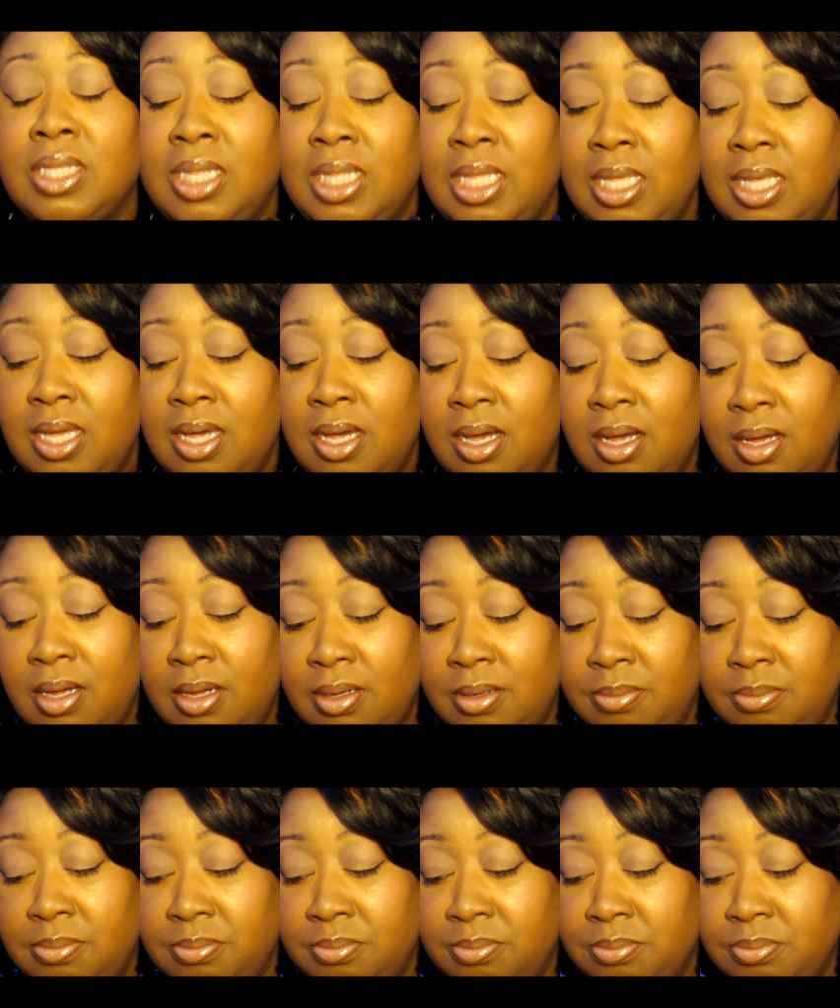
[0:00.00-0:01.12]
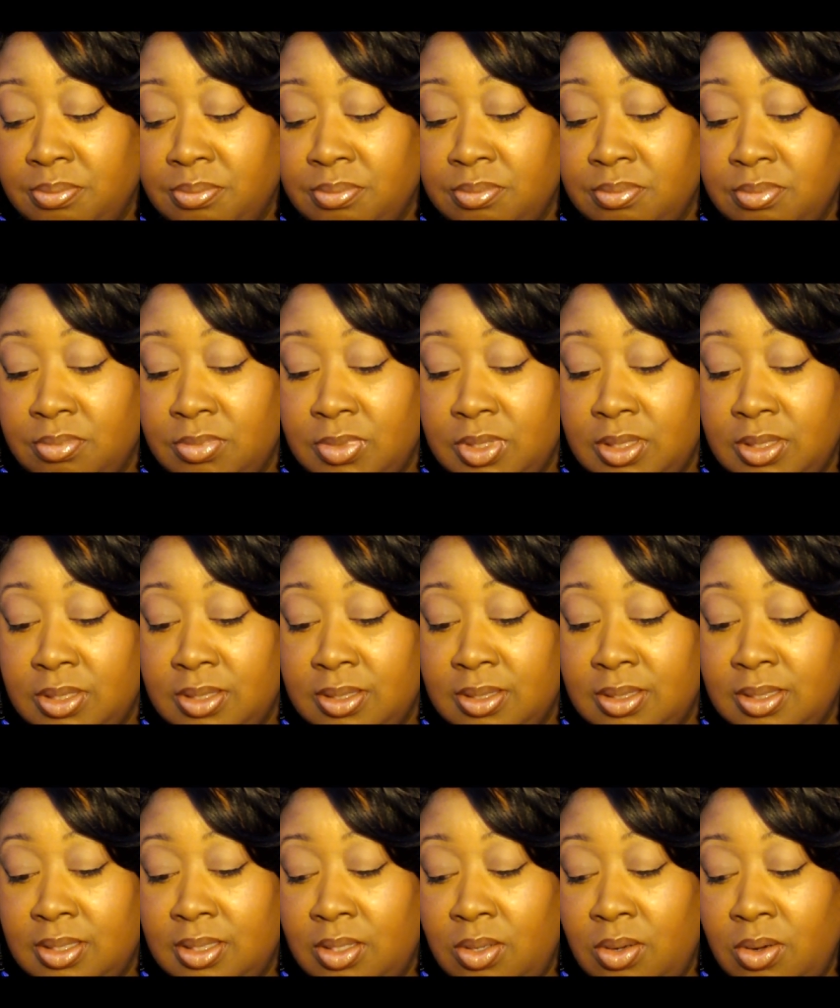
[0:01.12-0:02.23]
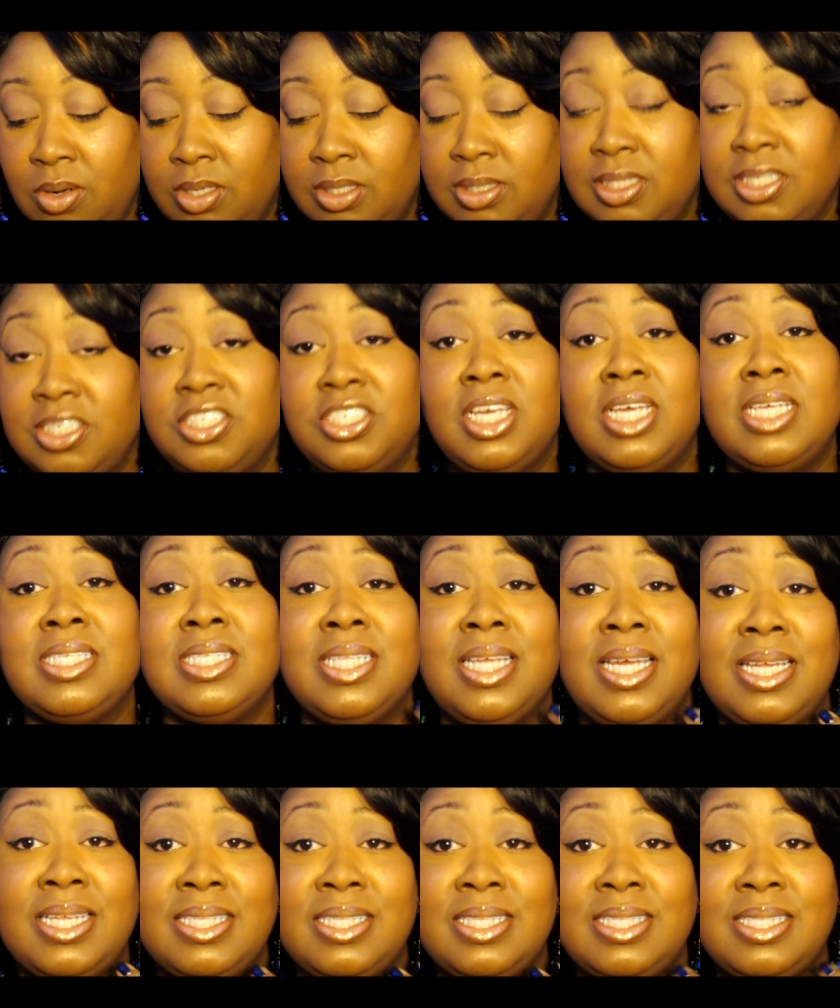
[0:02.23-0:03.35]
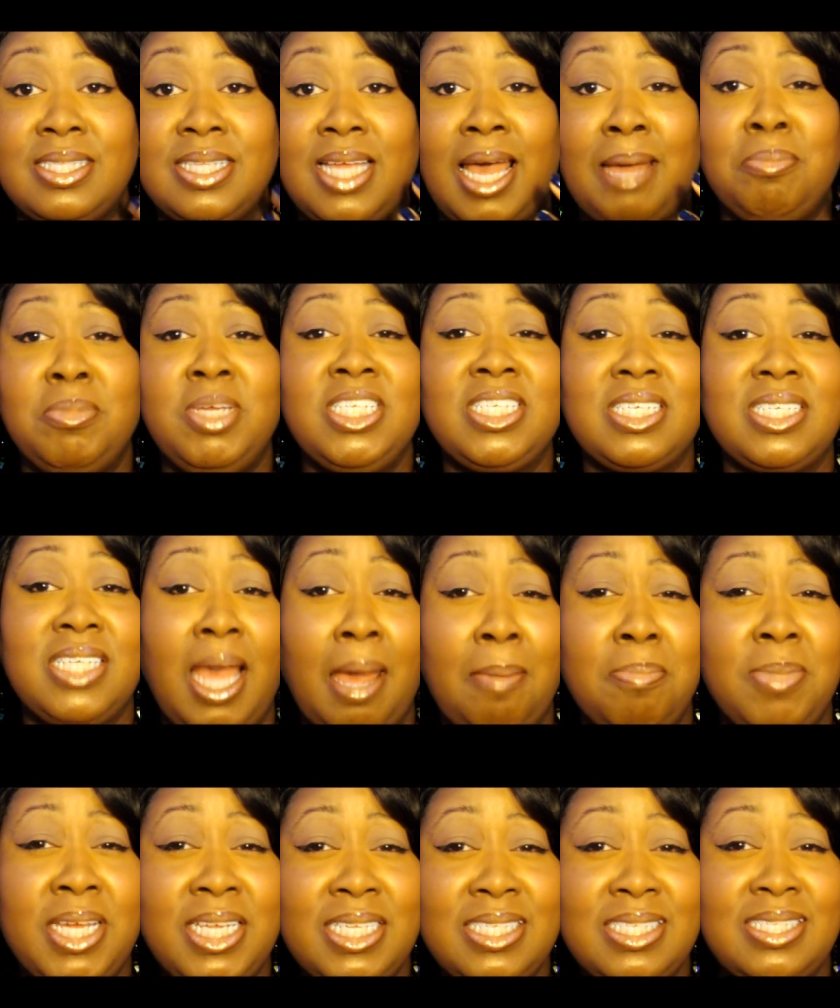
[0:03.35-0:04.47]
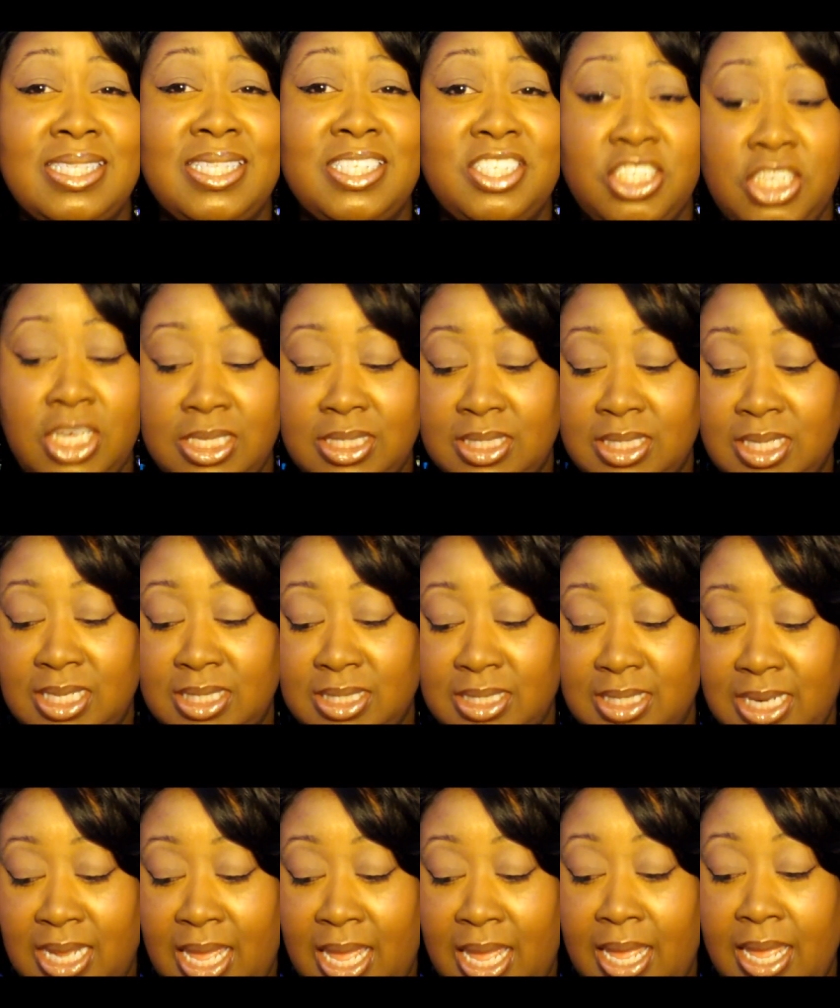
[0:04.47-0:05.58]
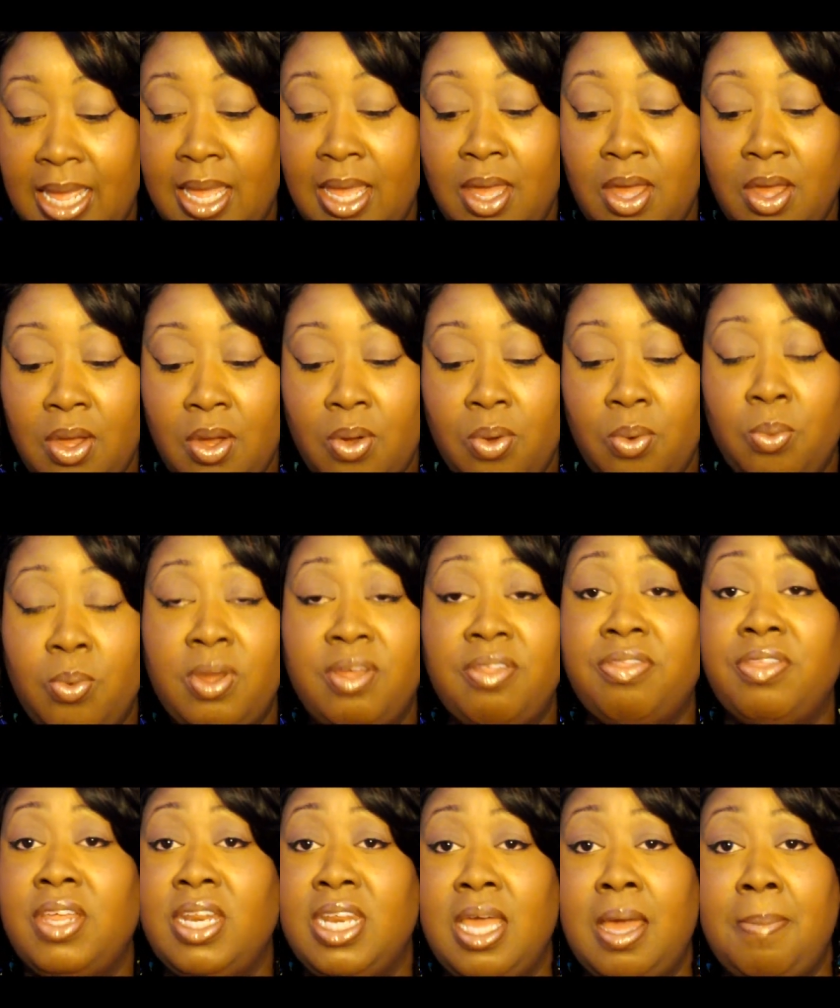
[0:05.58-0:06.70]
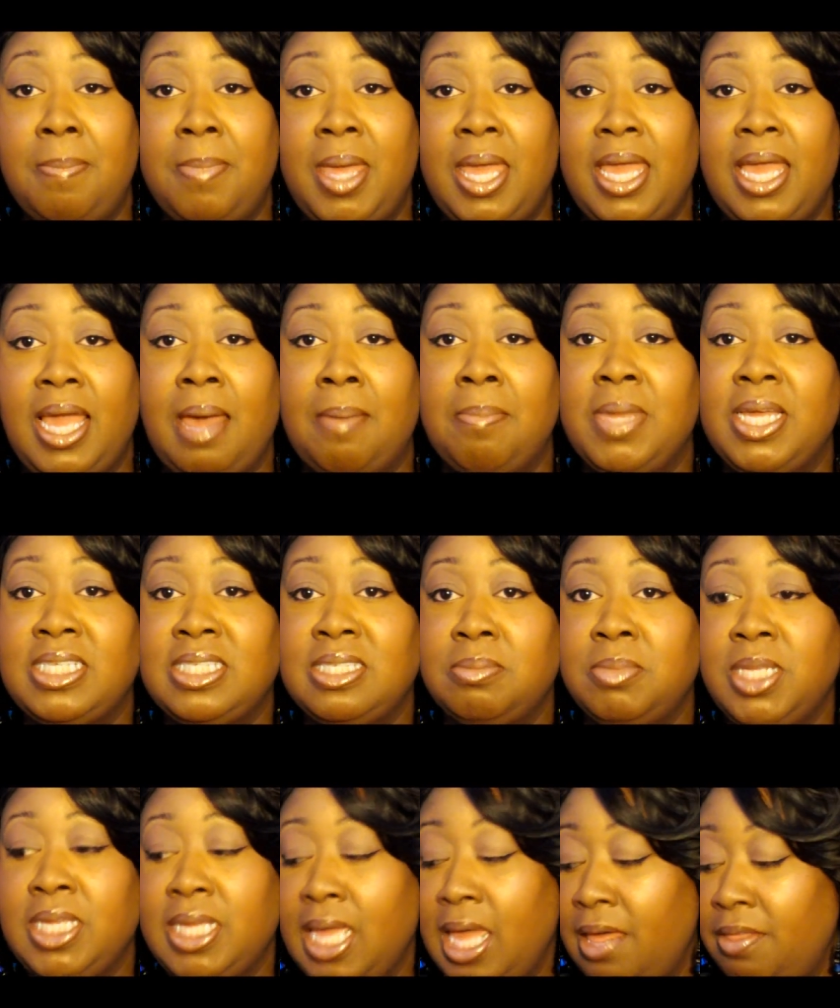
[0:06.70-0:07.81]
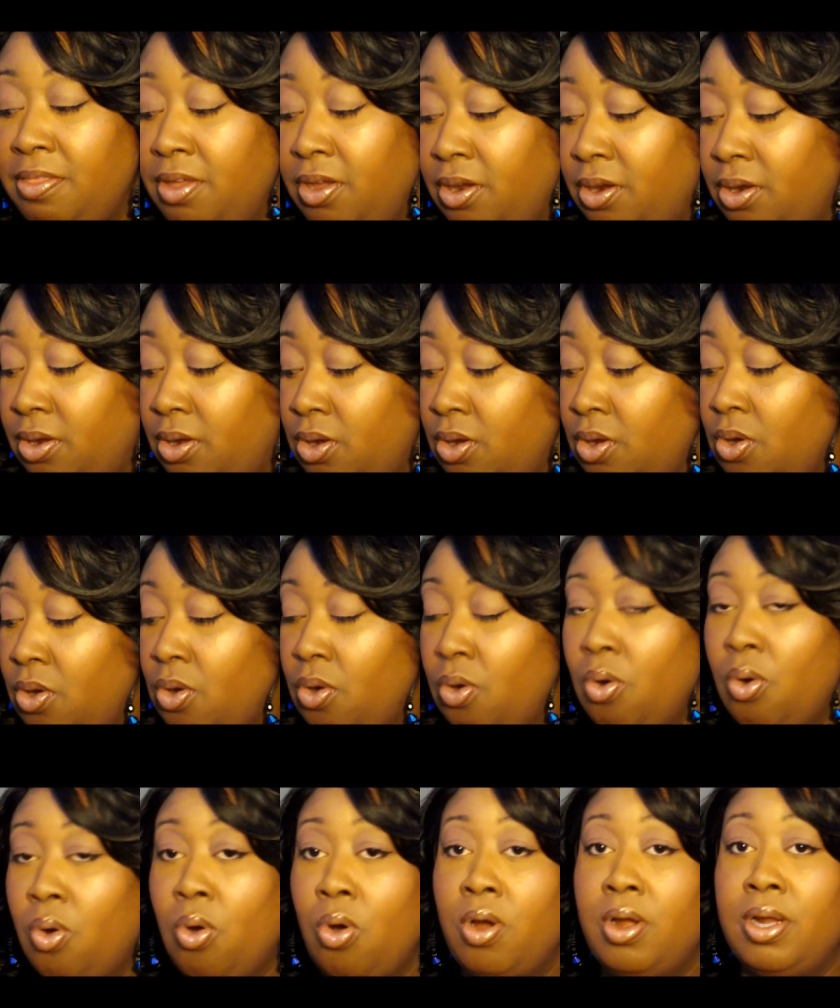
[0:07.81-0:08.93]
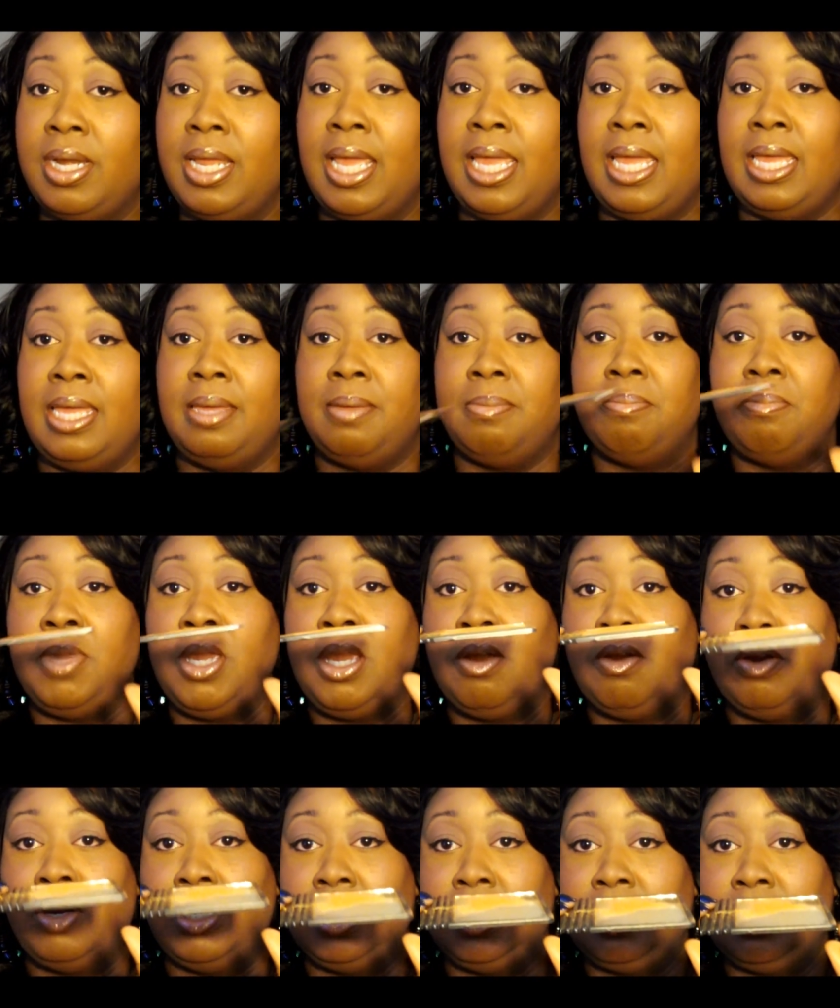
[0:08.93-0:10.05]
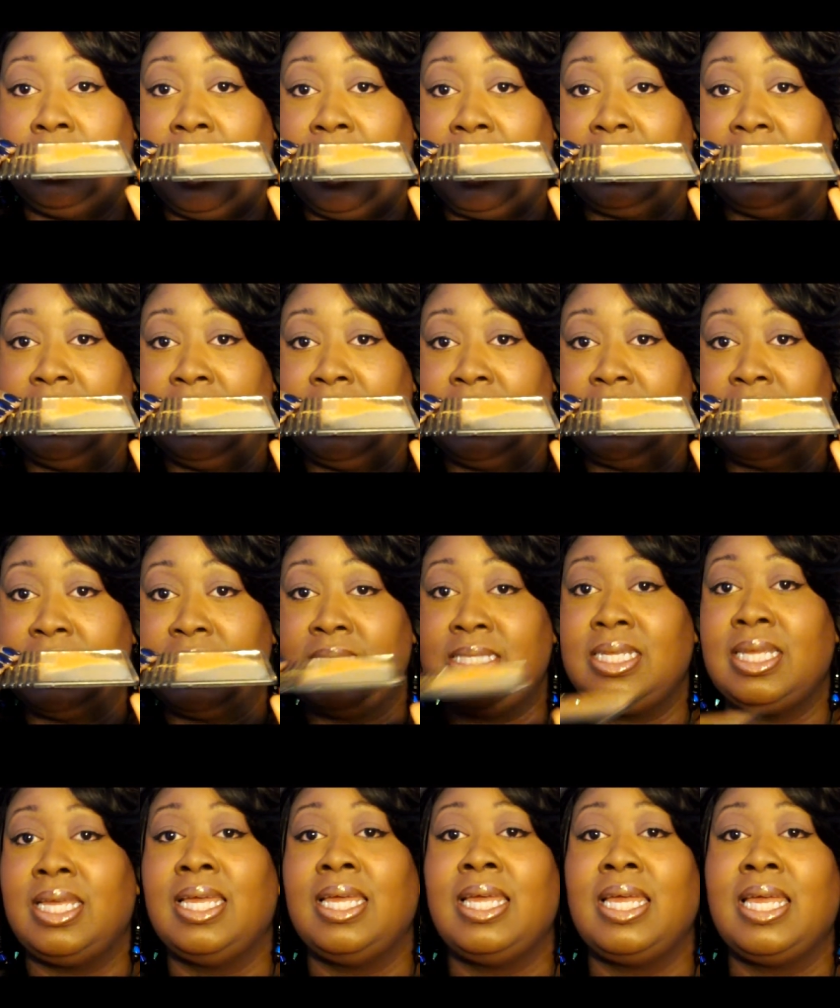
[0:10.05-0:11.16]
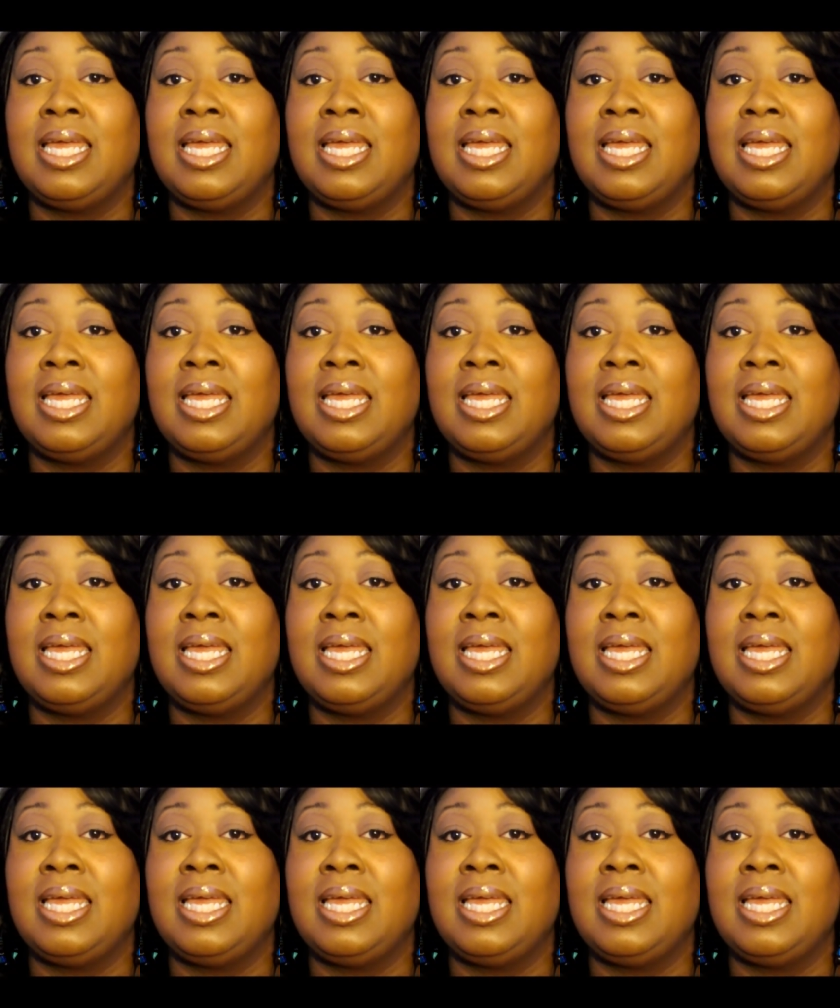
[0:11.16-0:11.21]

the... Um, Lord, the chestnut. I mix, I mixed the chestnut today with the nutmeg. I mixed them together on a mirror like this